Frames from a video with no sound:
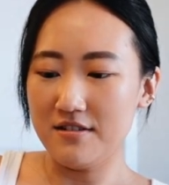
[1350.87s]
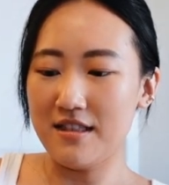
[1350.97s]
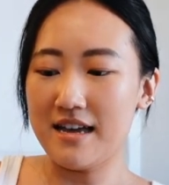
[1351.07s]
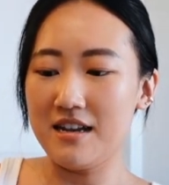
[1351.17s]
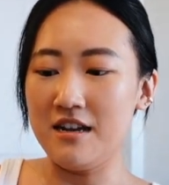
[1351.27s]

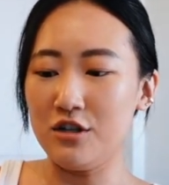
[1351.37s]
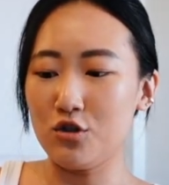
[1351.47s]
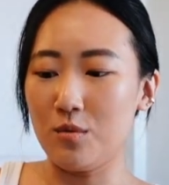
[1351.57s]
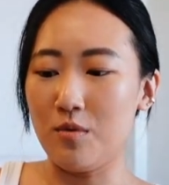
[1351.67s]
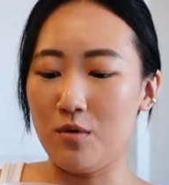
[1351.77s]
That
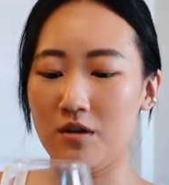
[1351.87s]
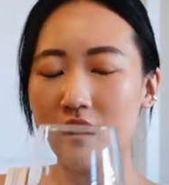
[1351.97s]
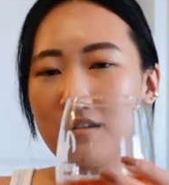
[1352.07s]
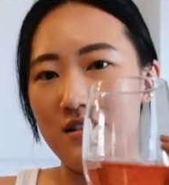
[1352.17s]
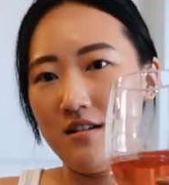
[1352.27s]
initial
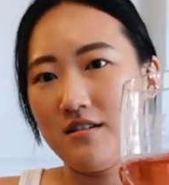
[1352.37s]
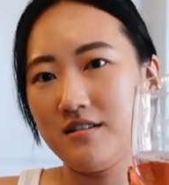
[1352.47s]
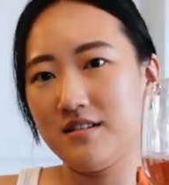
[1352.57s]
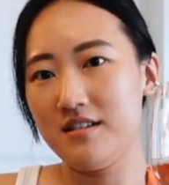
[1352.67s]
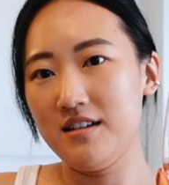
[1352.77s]
pour, oh,
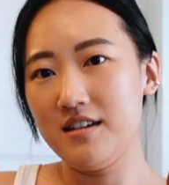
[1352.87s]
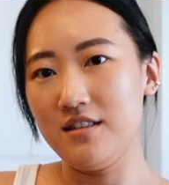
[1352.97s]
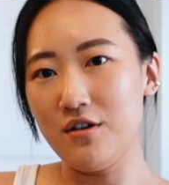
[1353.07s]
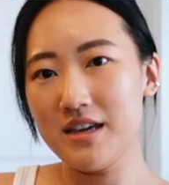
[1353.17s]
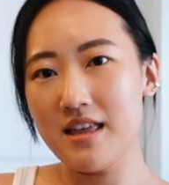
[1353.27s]

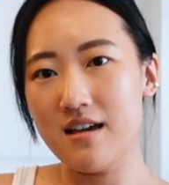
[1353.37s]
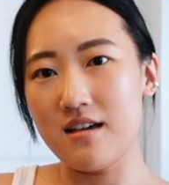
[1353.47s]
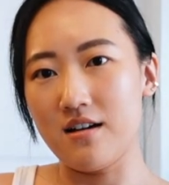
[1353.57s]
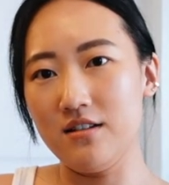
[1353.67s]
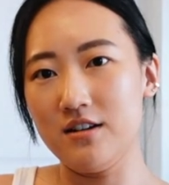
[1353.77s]
look at that
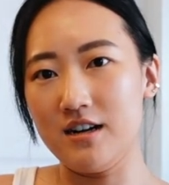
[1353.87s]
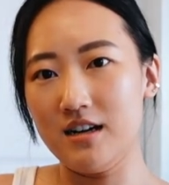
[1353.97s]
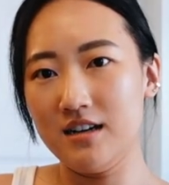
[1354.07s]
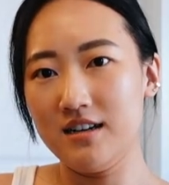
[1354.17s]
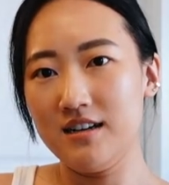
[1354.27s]

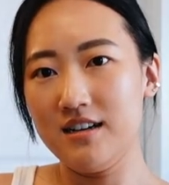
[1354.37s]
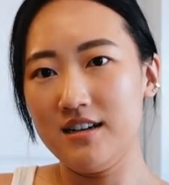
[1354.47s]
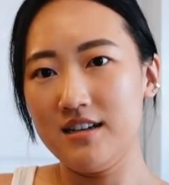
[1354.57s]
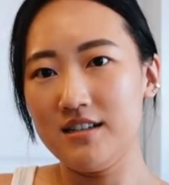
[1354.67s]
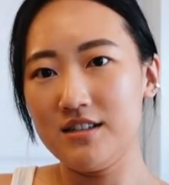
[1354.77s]
color.
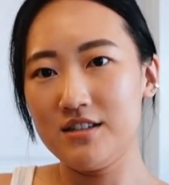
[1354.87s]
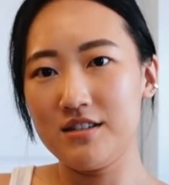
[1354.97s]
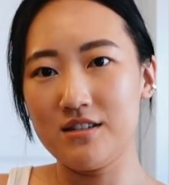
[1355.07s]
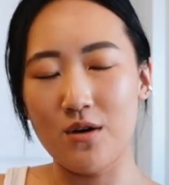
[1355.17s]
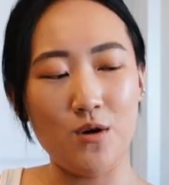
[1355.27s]

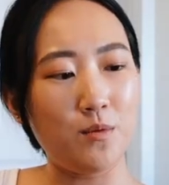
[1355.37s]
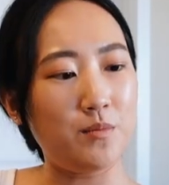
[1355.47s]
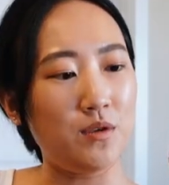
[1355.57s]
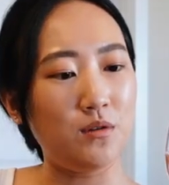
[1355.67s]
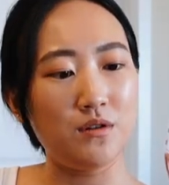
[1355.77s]
So
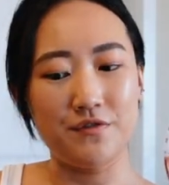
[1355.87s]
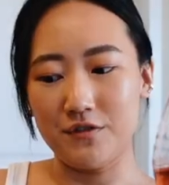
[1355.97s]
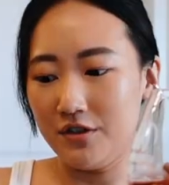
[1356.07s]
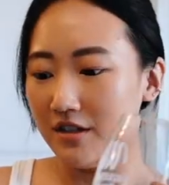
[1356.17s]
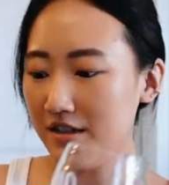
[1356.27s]

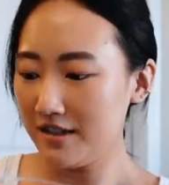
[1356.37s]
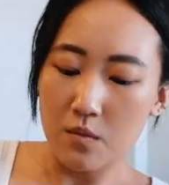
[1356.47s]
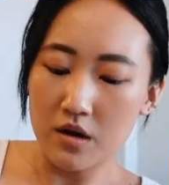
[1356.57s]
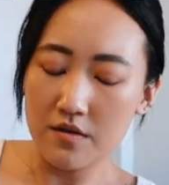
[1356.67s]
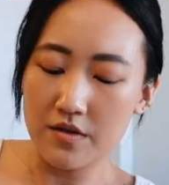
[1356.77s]
beautiful.
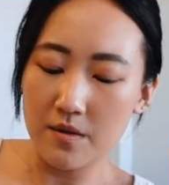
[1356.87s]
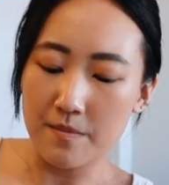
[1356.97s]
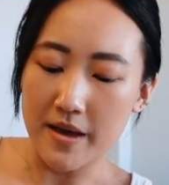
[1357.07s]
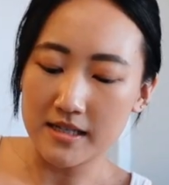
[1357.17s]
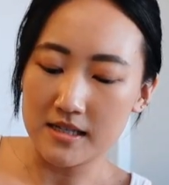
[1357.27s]
One of the
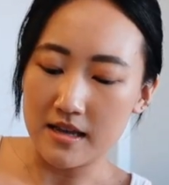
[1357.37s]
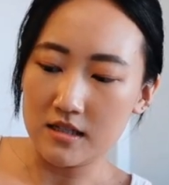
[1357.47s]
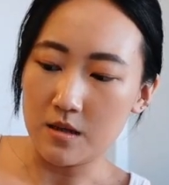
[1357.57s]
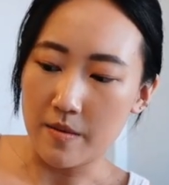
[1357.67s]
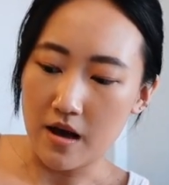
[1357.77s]
best
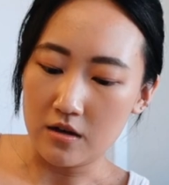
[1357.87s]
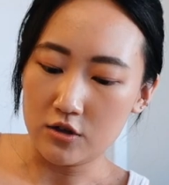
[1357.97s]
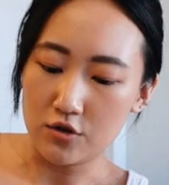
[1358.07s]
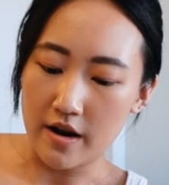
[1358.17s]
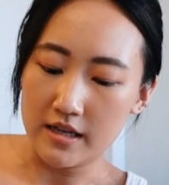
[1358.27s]
things about
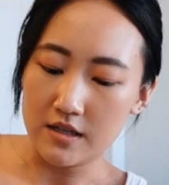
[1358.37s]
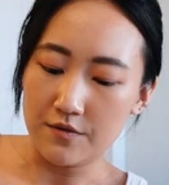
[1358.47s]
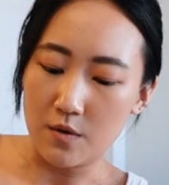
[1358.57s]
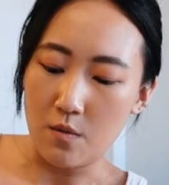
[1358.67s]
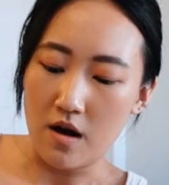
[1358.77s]
trying
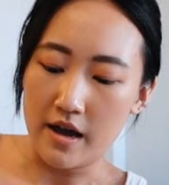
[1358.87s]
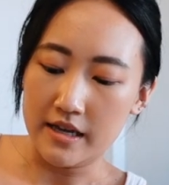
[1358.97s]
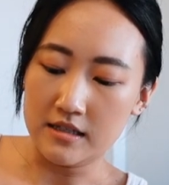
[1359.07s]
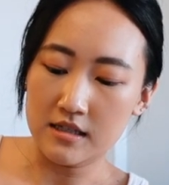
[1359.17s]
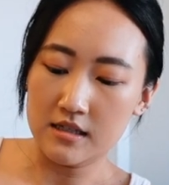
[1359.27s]
different
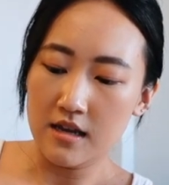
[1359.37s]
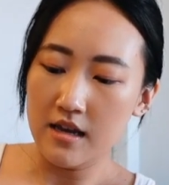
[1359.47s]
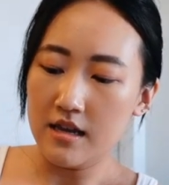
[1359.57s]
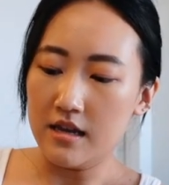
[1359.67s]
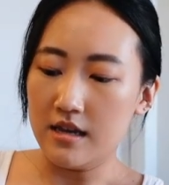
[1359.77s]
wines
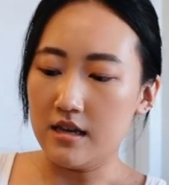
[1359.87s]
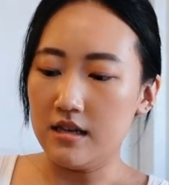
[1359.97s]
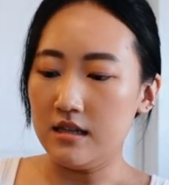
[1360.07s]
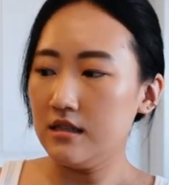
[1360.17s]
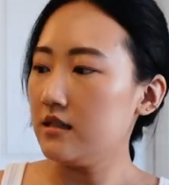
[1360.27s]

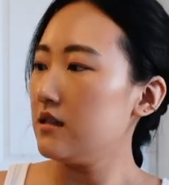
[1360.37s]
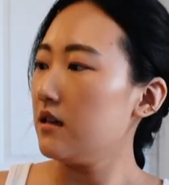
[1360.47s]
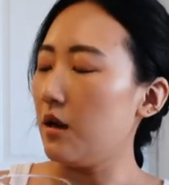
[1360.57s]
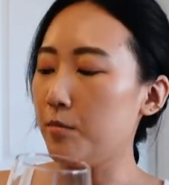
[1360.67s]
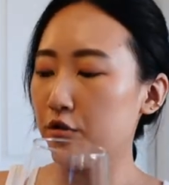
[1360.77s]
is
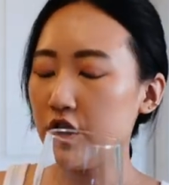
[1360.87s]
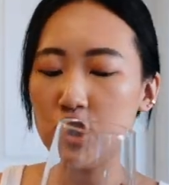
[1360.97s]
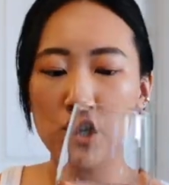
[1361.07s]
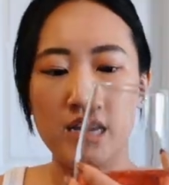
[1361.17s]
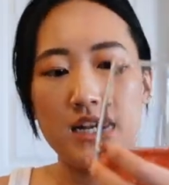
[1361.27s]

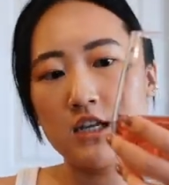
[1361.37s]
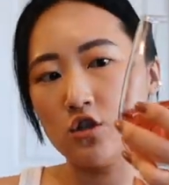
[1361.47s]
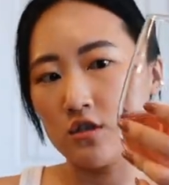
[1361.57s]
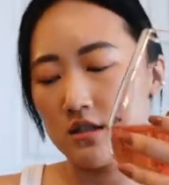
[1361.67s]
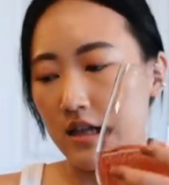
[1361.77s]
appreciating
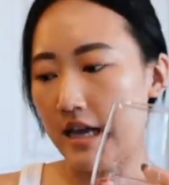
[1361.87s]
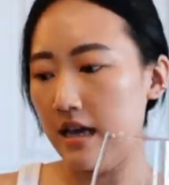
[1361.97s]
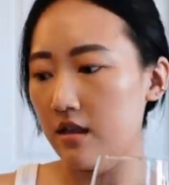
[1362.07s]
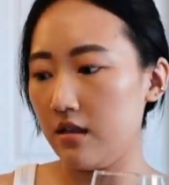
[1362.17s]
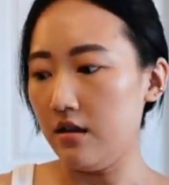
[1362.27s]
just
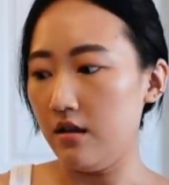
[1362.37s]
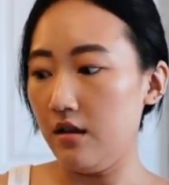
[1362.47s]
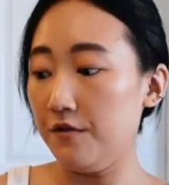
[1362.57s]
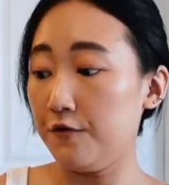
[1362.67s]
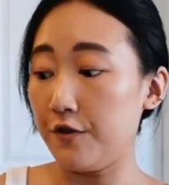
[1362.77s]
like
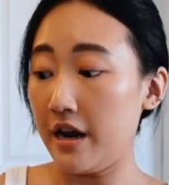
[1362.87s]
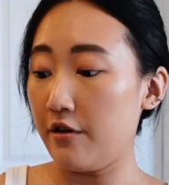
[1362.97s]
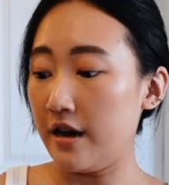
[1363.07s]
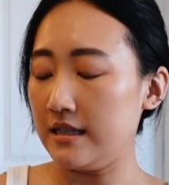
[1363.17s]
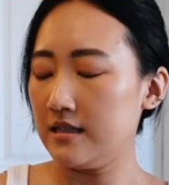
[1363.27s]
the
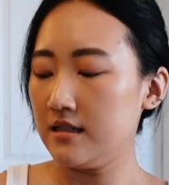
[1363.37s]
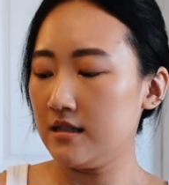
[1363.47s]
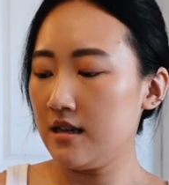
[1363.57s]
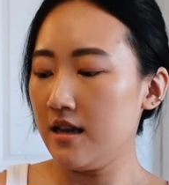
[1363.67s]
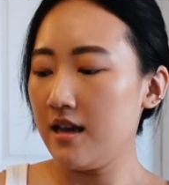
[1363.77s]

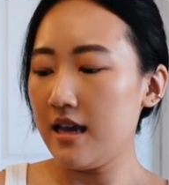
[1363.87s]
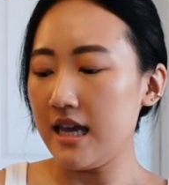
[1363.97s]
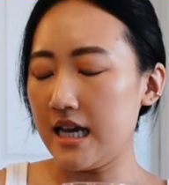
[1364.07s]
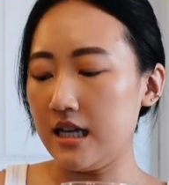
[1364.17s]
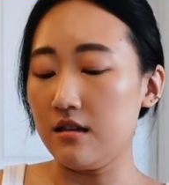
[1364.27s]
fragrance
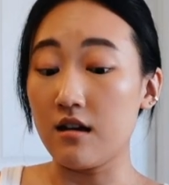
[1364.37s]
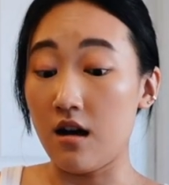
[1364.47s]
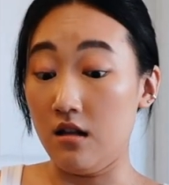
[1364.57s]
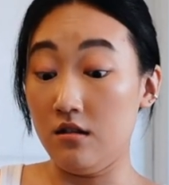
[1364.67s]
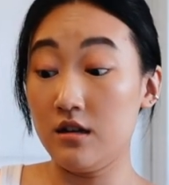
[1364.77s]
and the
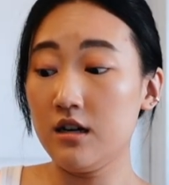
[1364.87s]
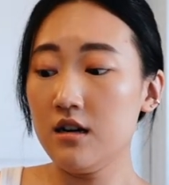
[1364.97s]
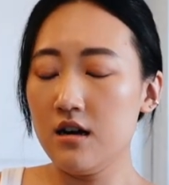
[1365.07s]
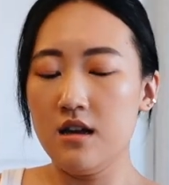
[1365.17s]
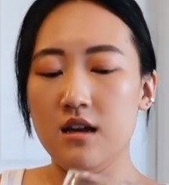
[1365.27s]
color.